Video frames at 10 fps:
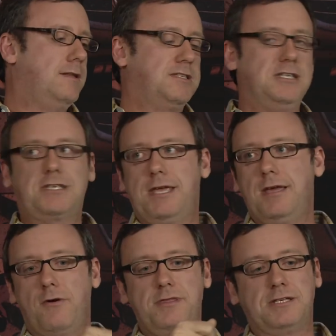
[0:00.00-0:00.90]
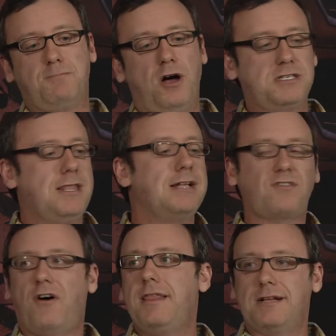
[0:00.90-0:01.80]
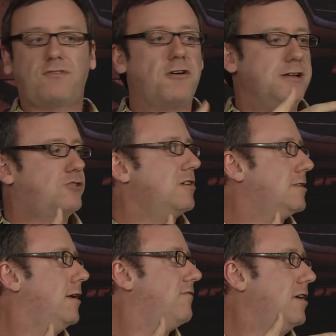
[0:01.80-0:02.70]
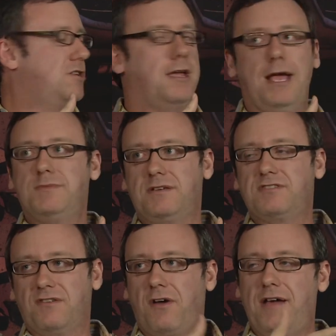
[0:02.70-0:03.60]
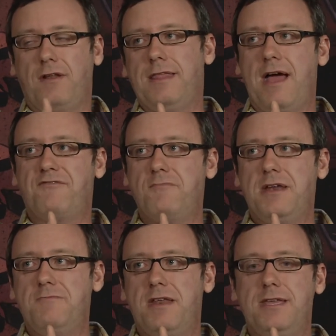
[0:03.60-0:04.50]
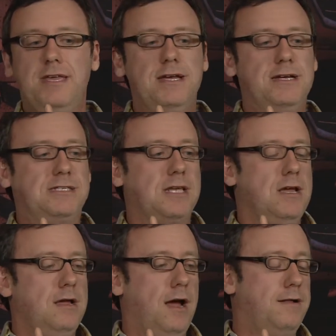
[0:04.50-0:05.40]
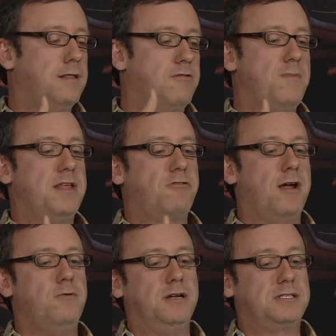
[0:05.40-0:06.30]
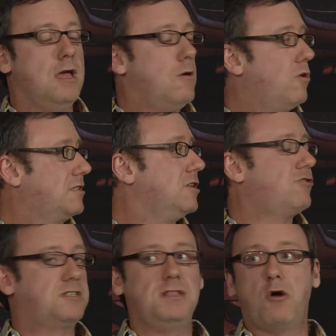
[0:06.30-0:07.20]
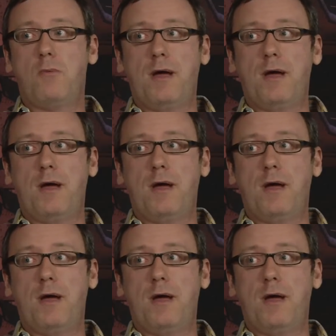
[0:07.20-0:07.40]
does this key go in this box? And that's fine, that's very interesting. Adventure games have survived like that for many, many years, and there are many great ones. What's interesting though